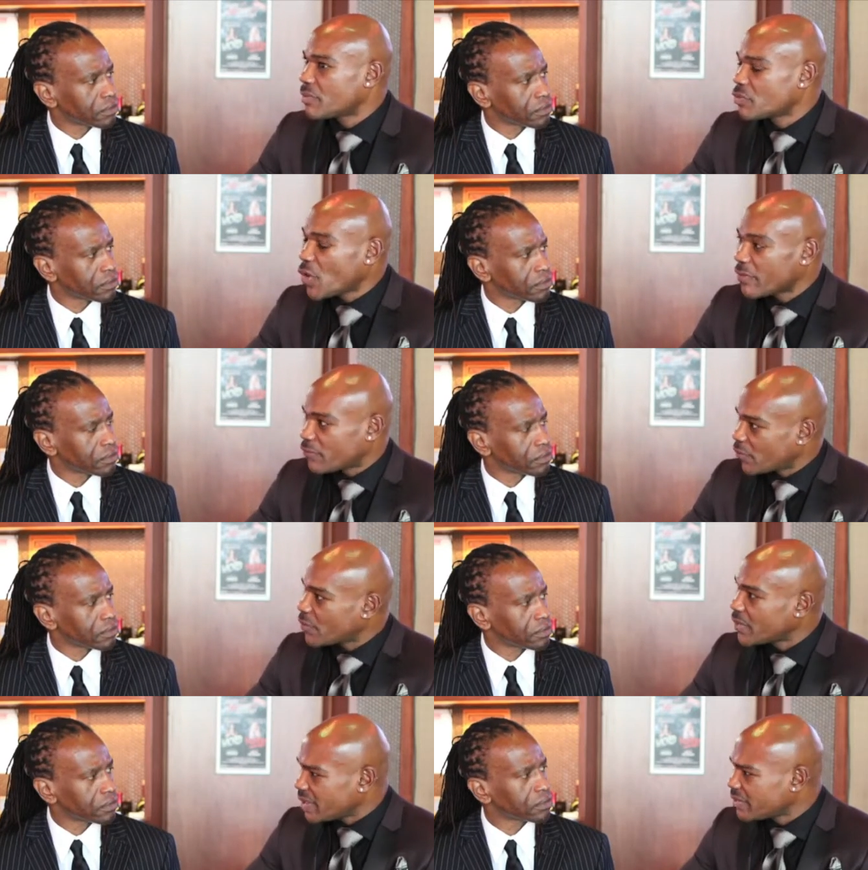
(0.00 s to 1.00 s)
Speaker 1: thoughtful
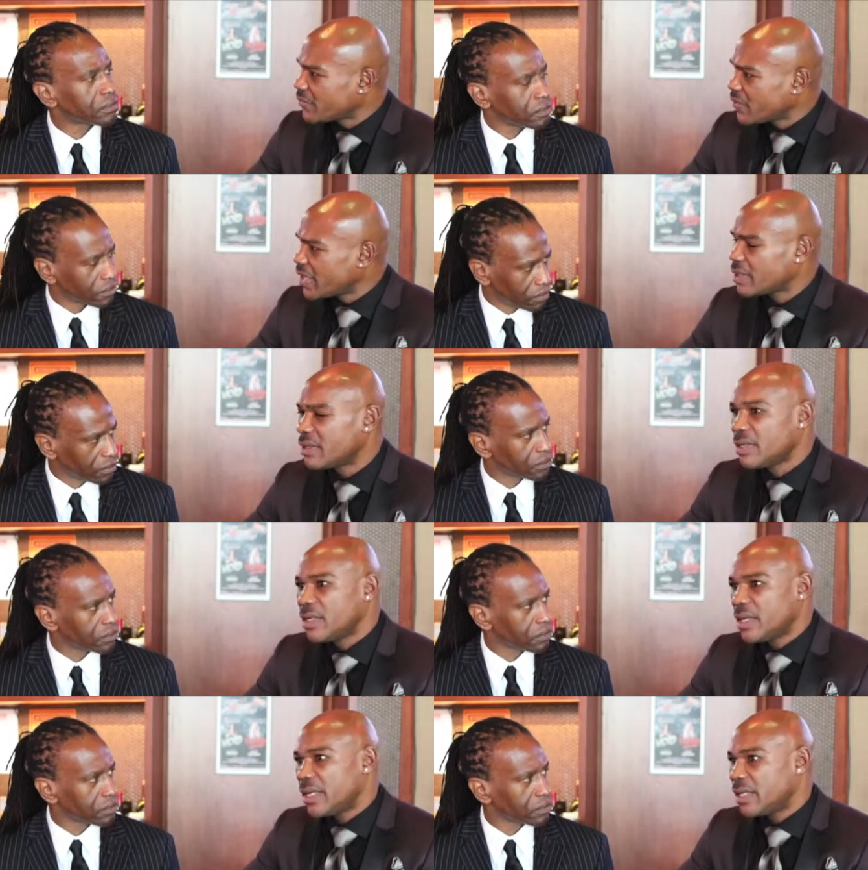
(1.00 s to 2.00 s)
in the mm-hmm. ring
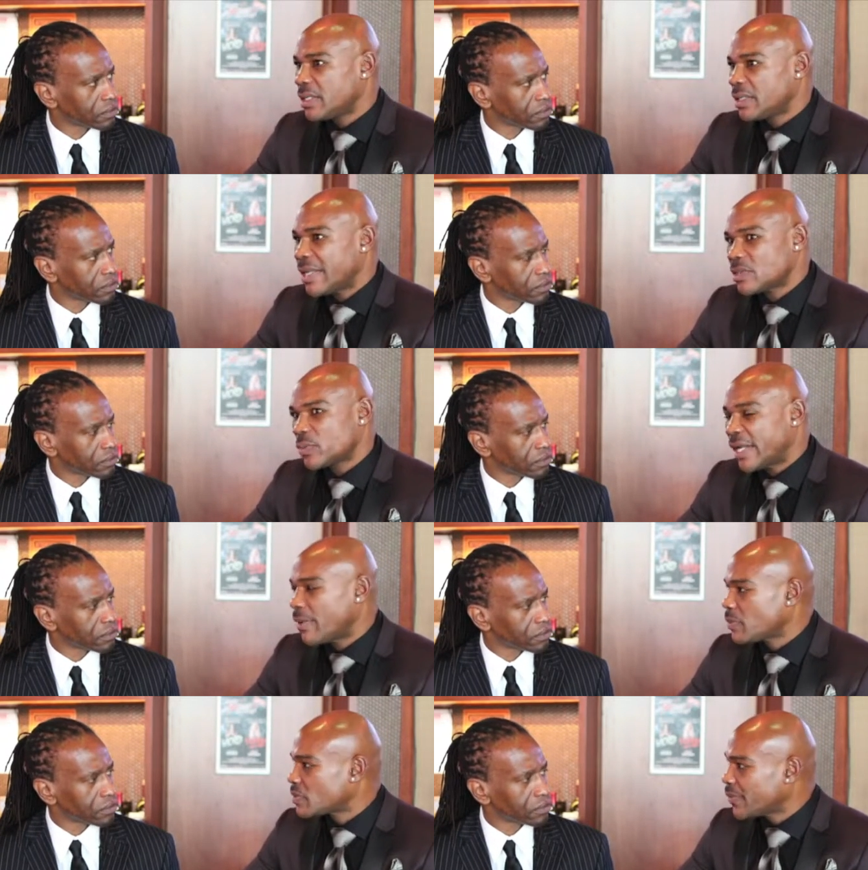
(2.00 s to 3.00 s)
and that's what I
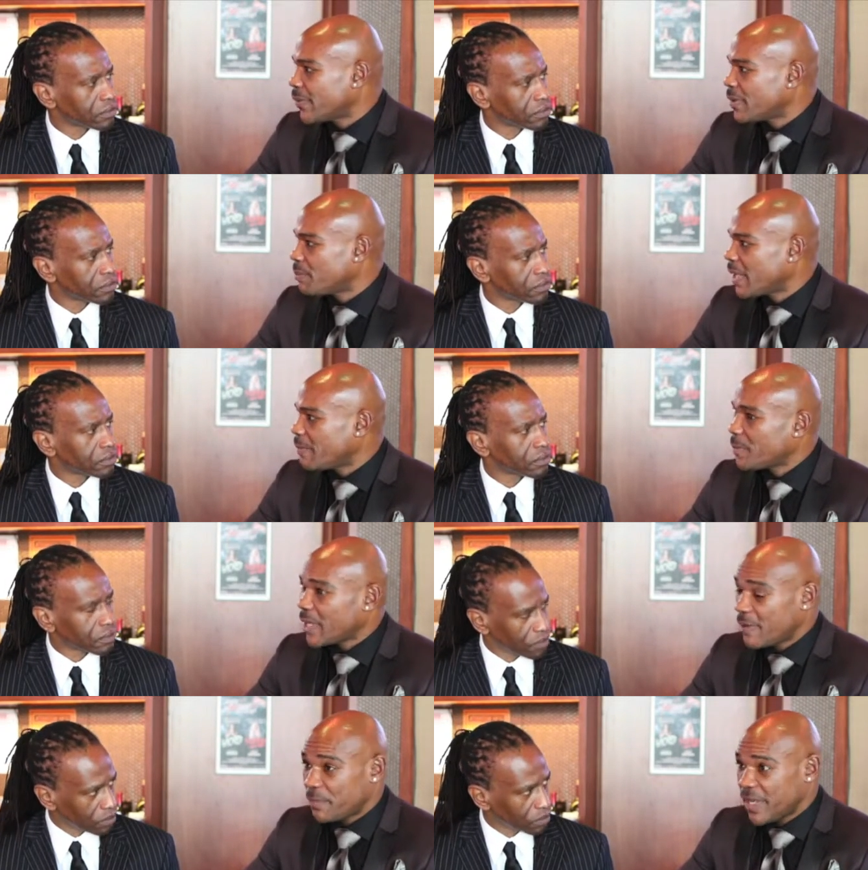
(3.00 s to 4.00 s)
was doing, man.
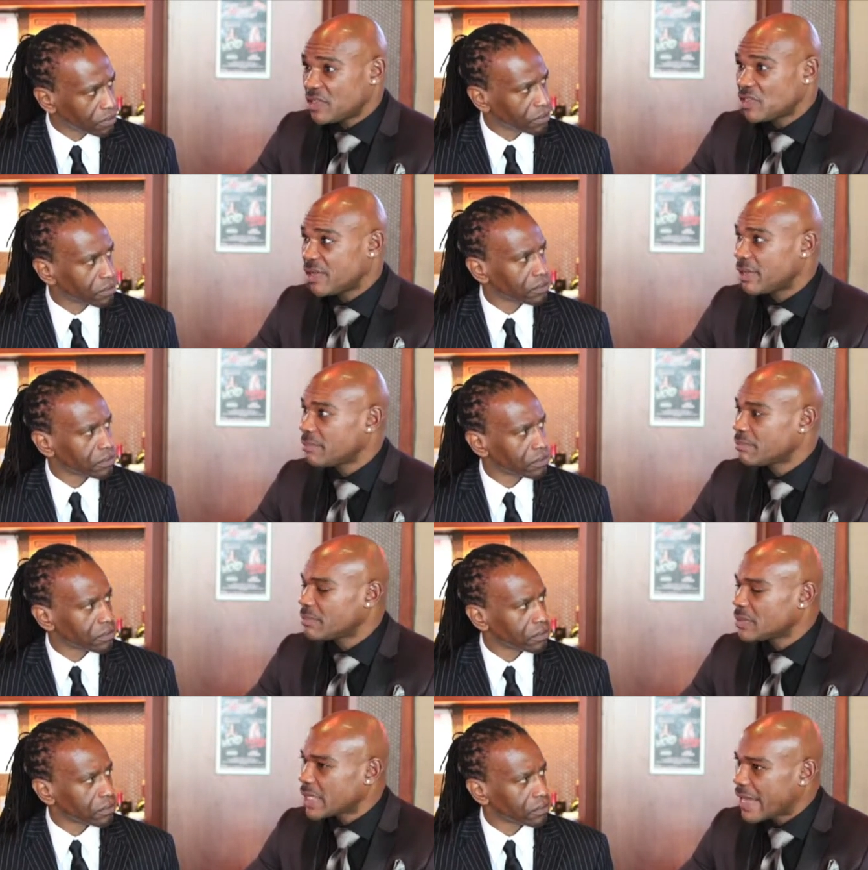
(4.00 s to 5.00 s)
Being mm-hmm. patient,
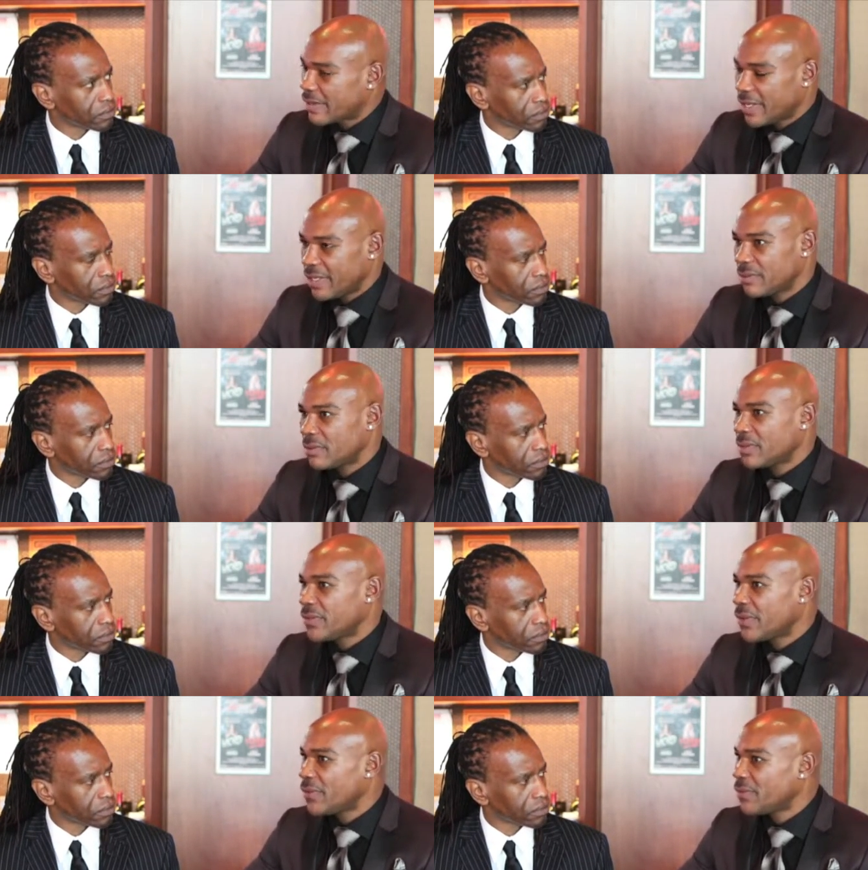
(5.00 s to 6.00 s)
not getting, you
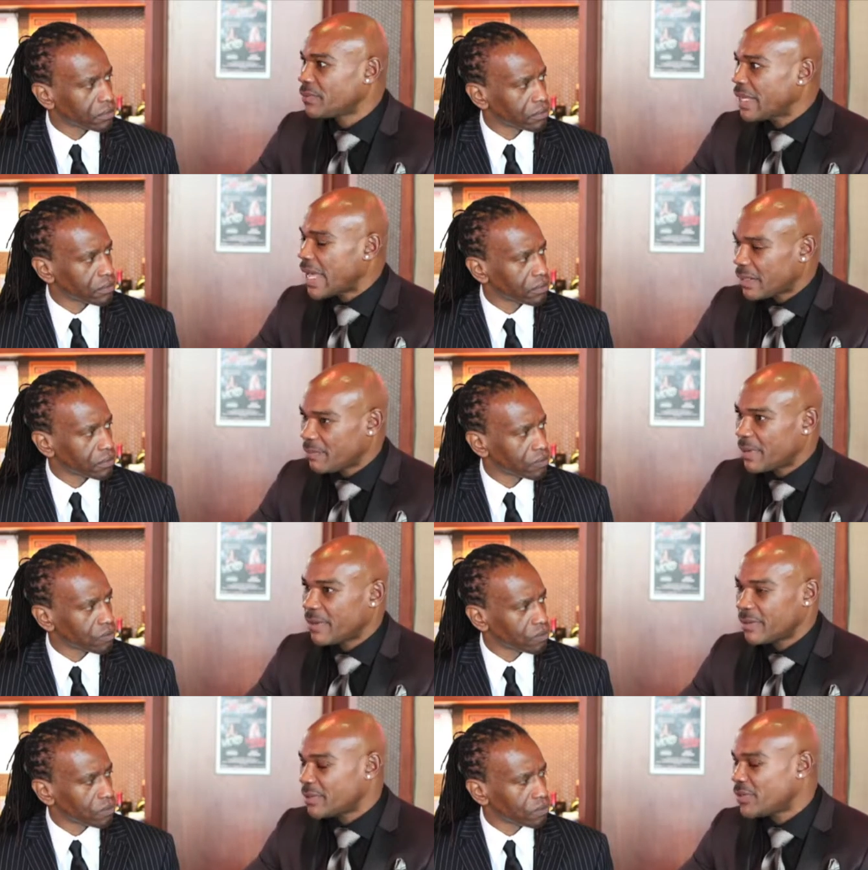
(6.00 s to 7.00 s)
know, out of
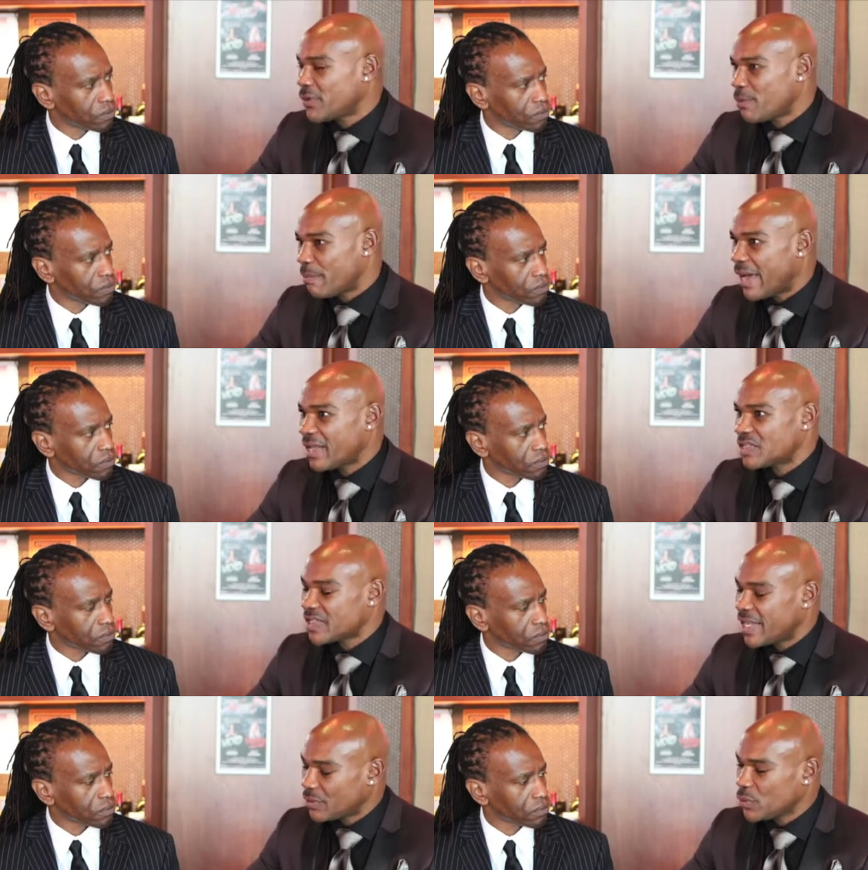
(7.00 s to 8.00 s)
my, you know,
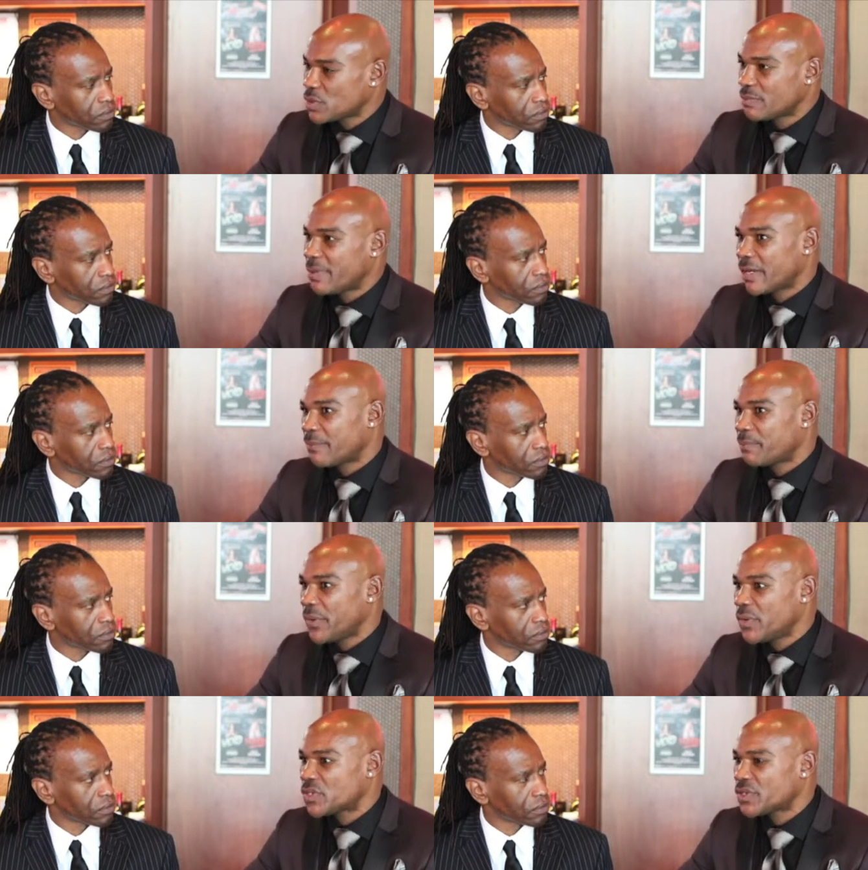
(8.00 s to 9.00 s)
mindset, losing my
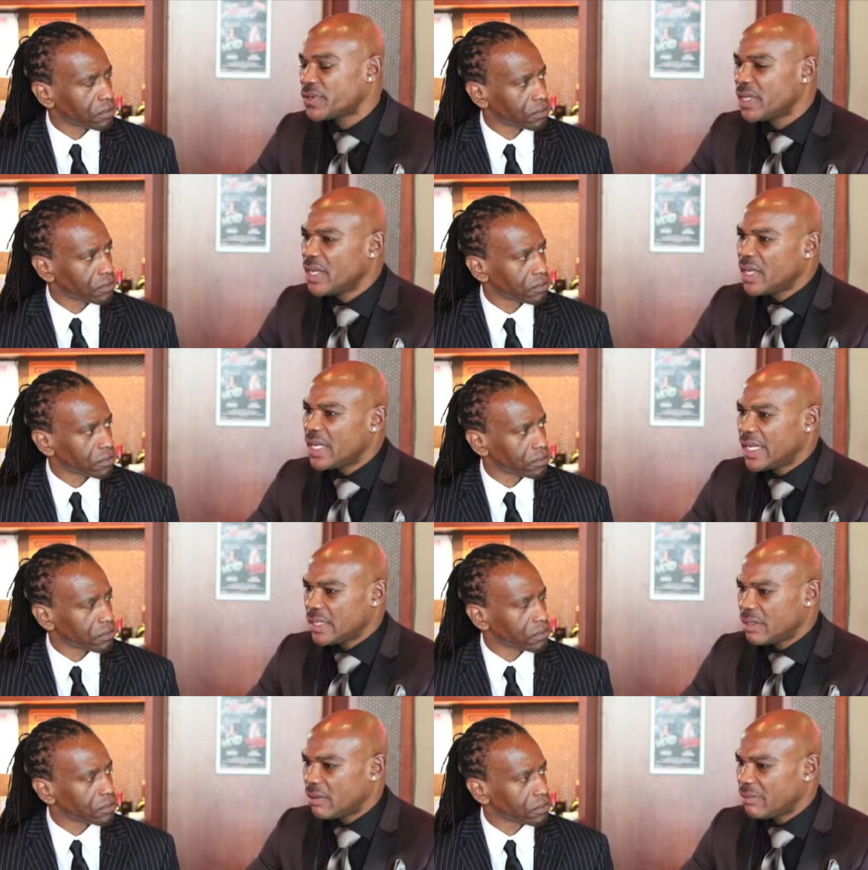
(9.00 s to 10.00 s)
composure.
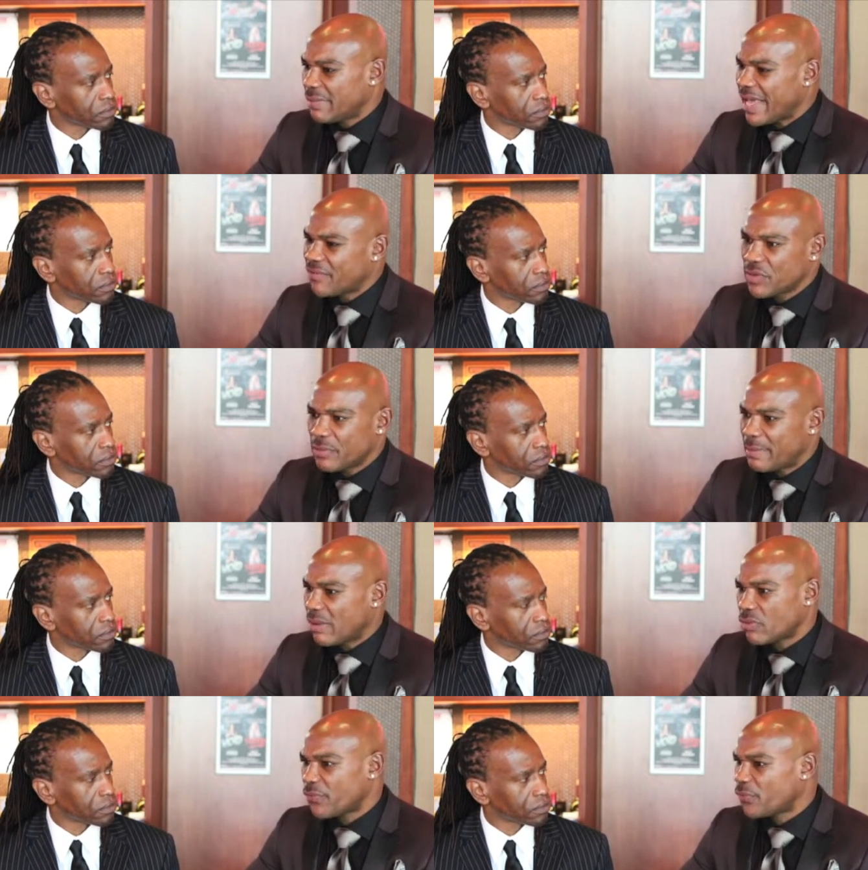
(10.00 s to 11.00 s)
And um, after
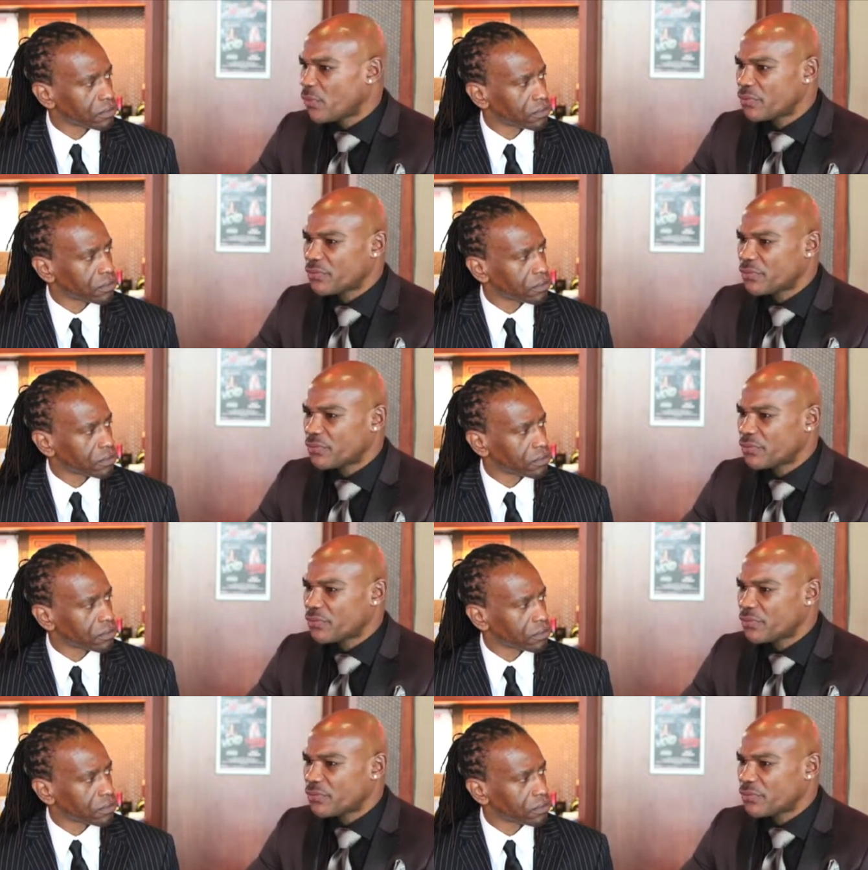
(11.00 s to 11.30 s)
about the fourth